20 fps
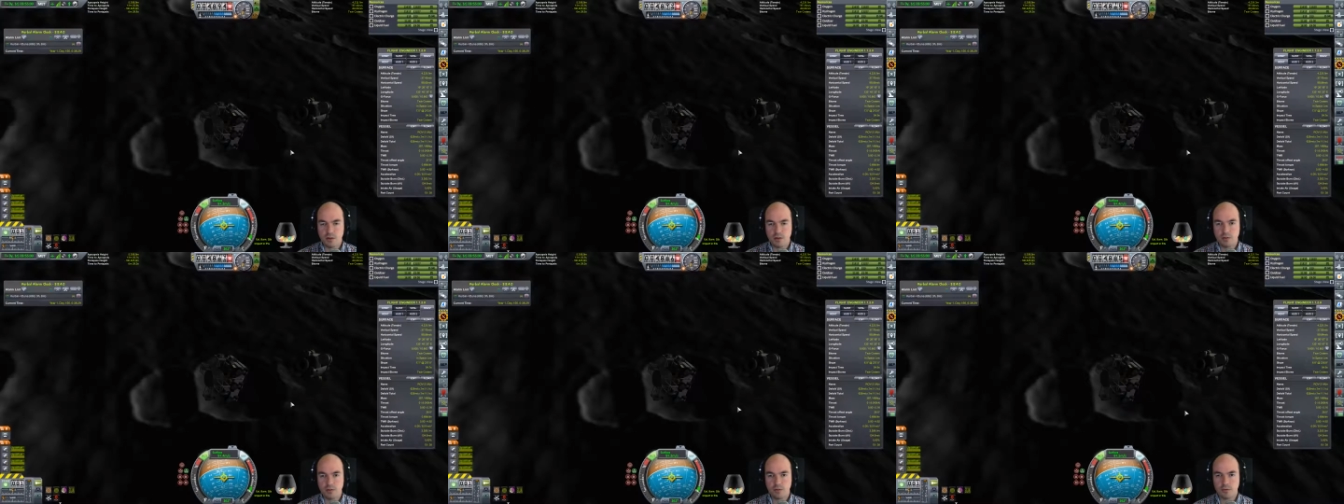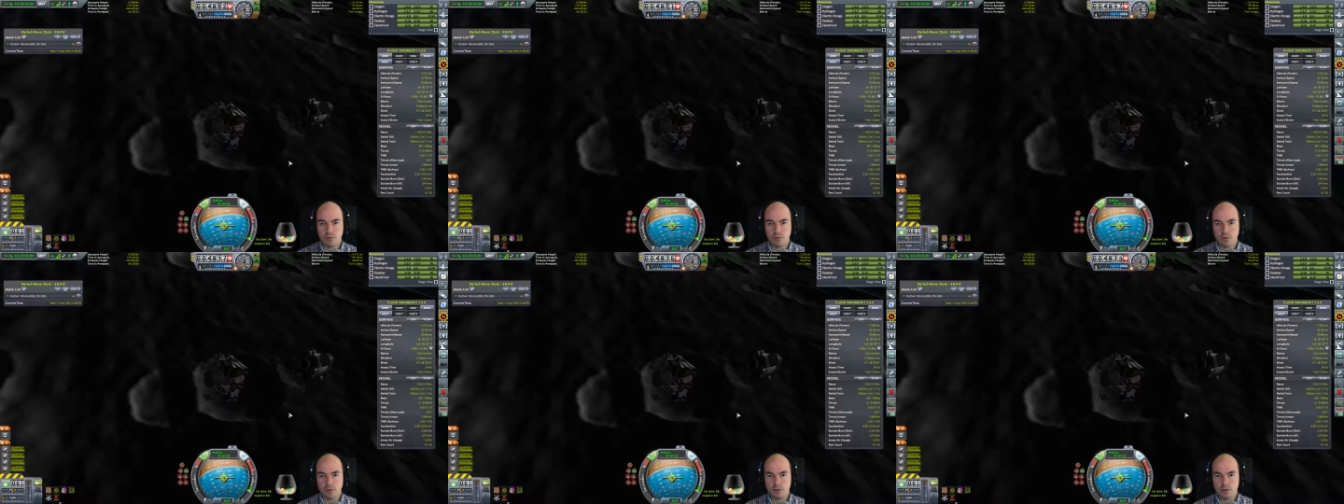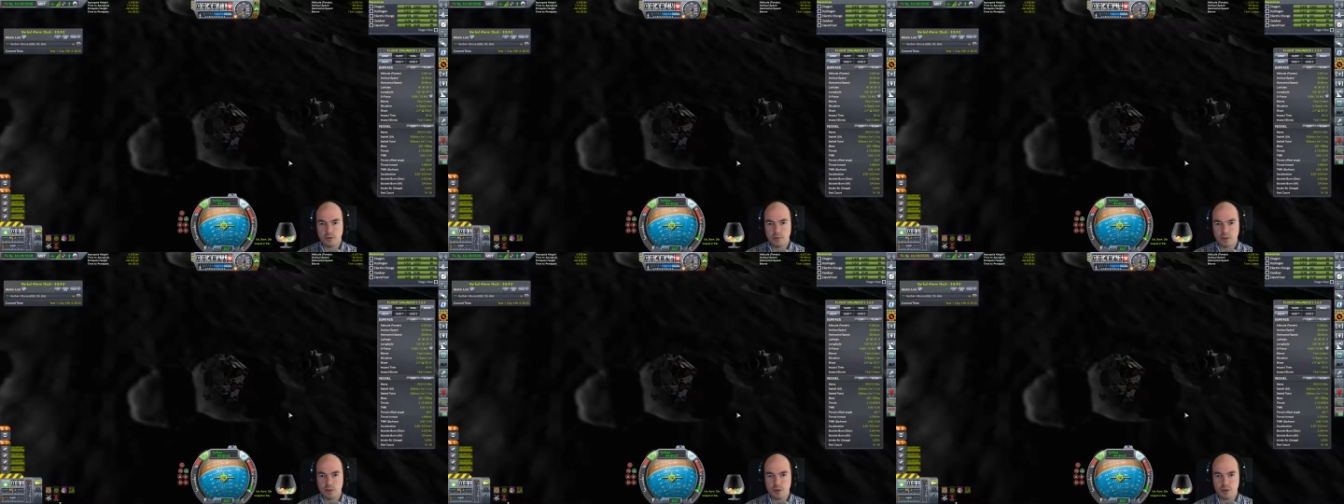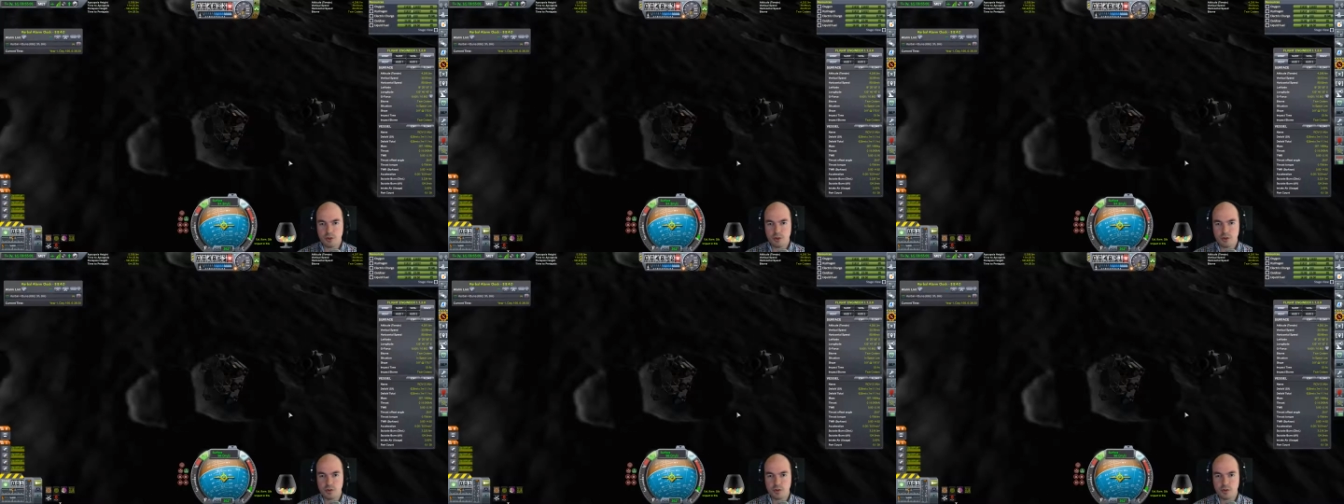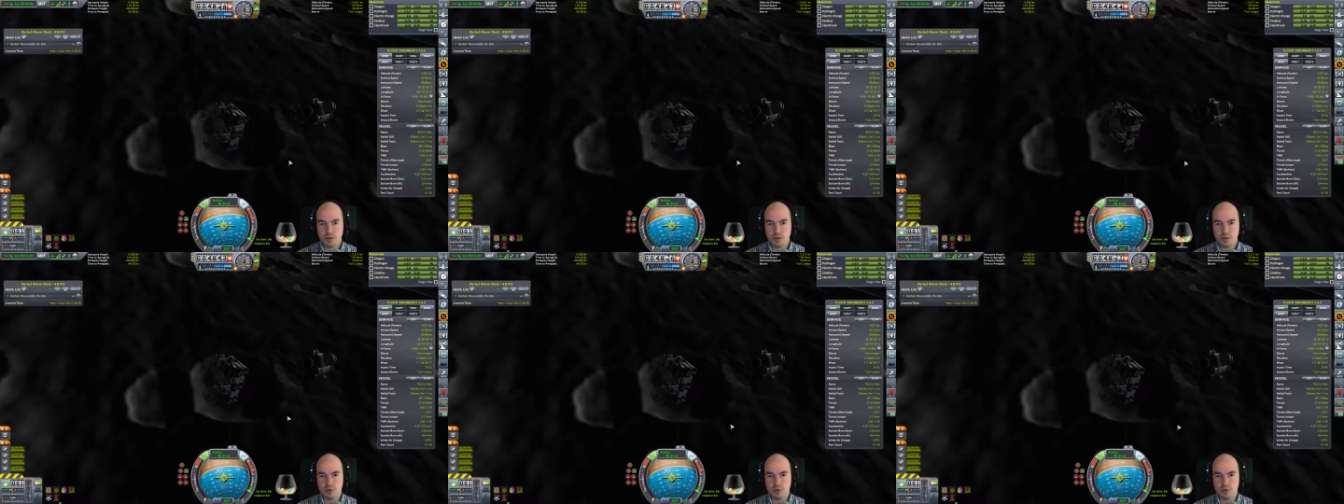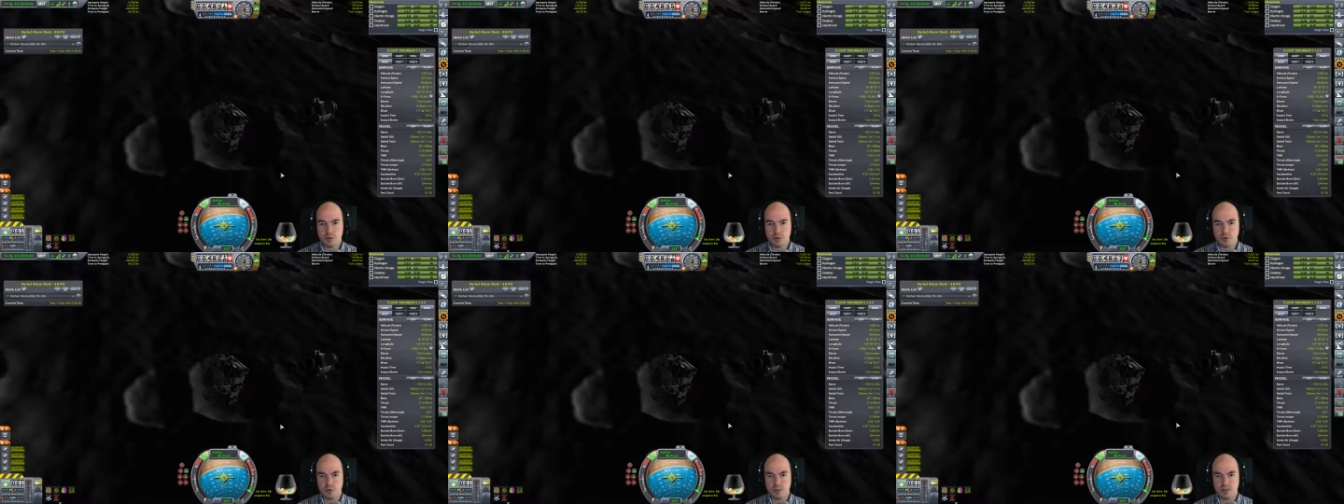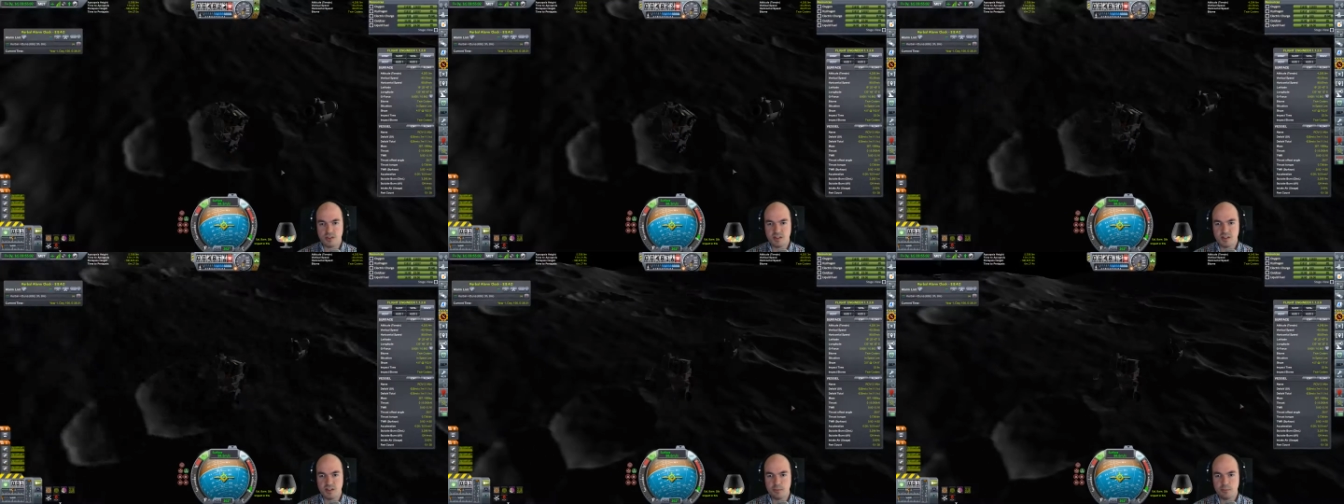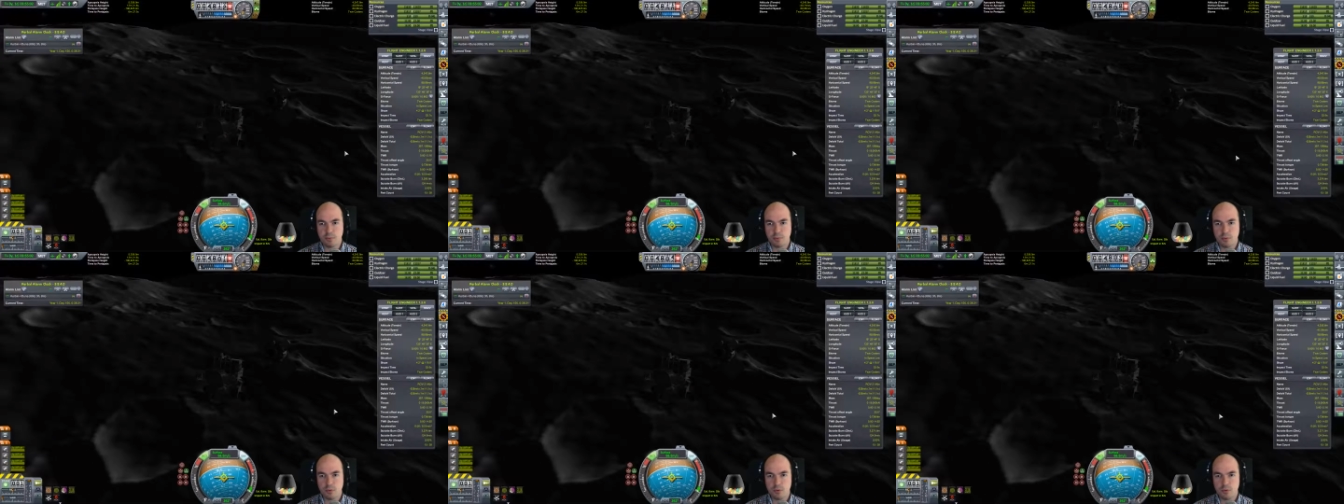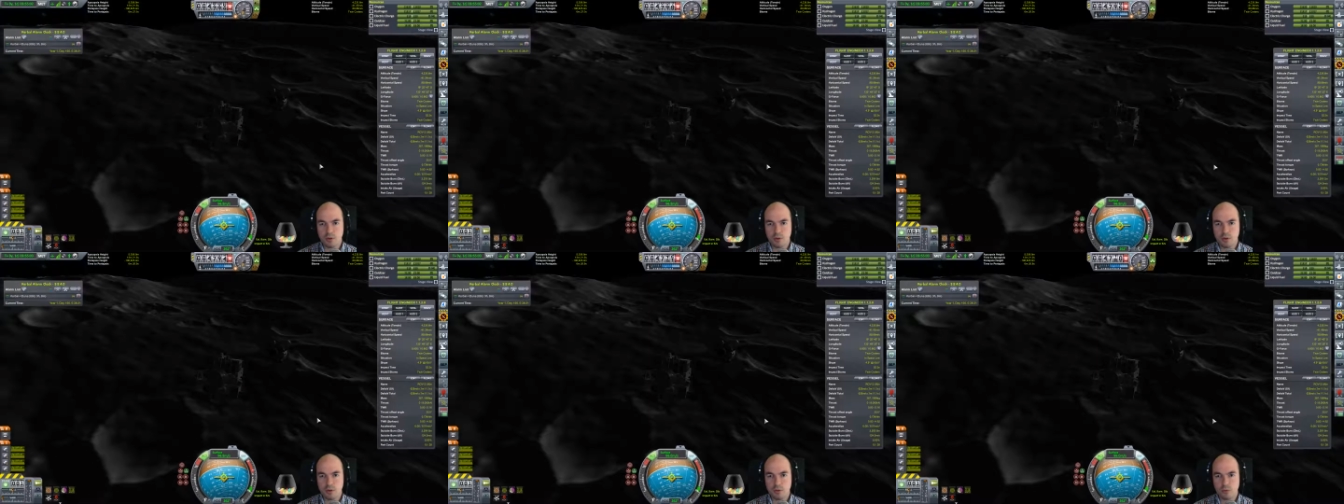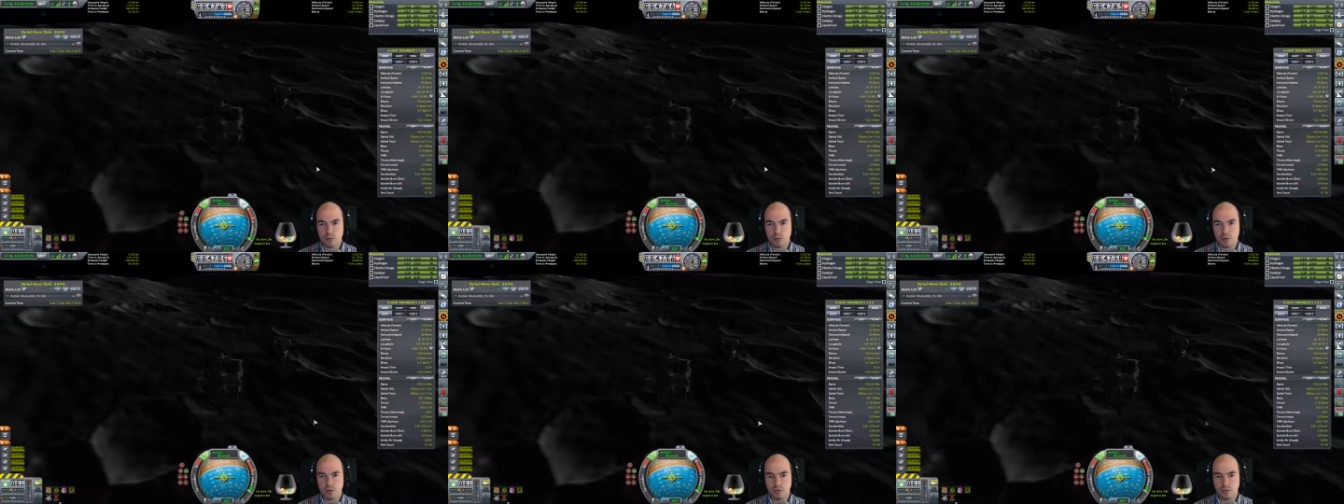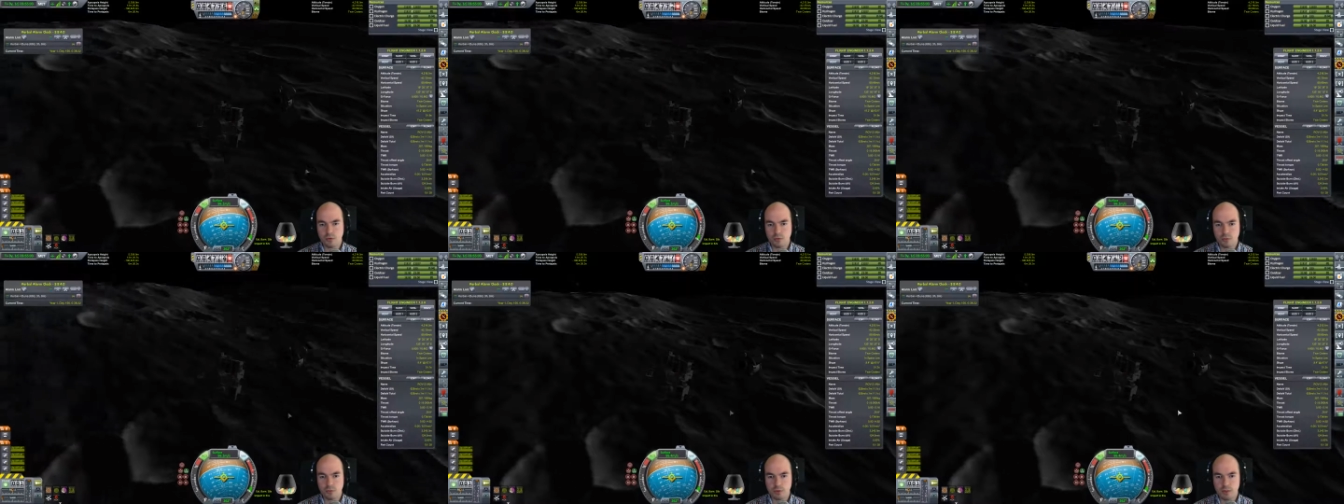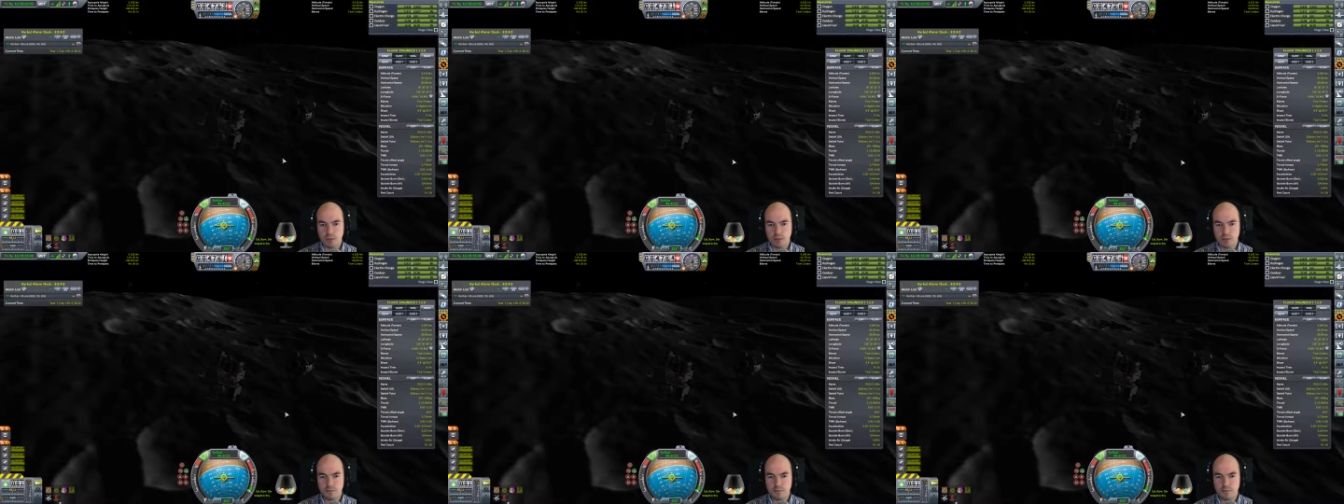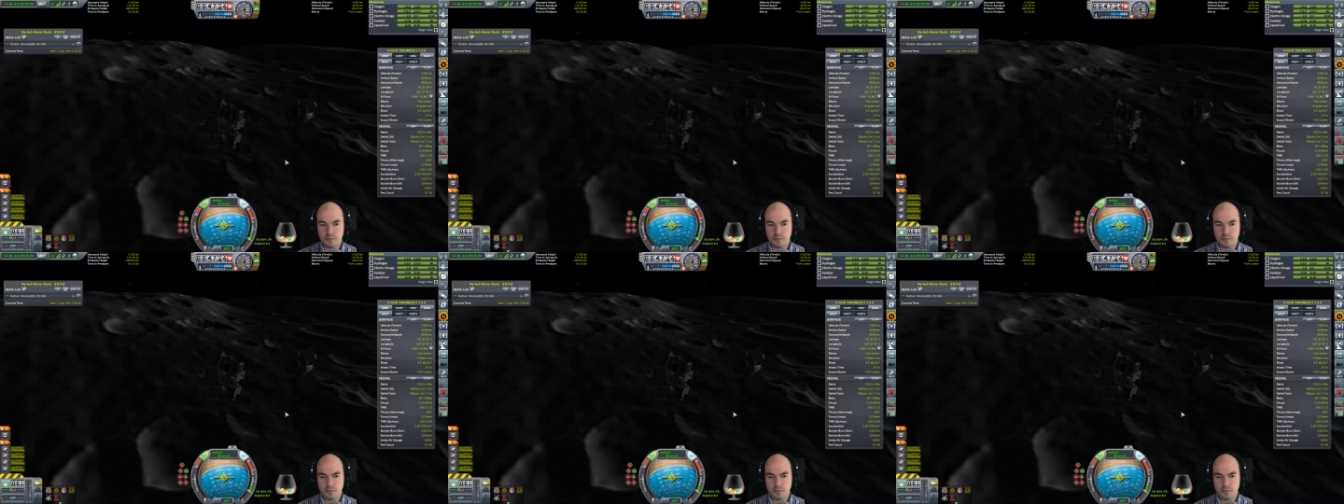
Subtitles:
So let's make sure to deploy our wheels already.